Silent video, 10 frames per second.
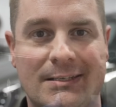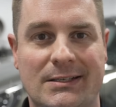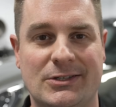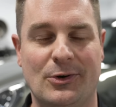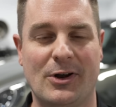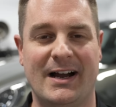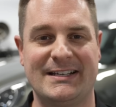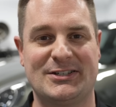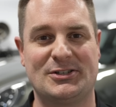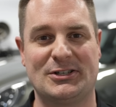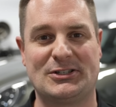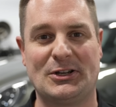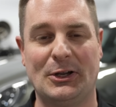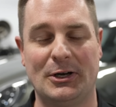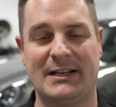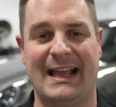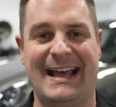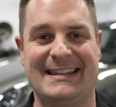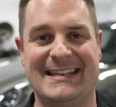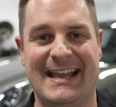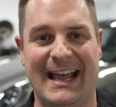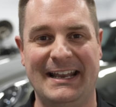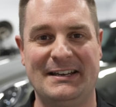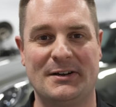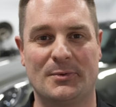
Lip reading: So guys, just look at the end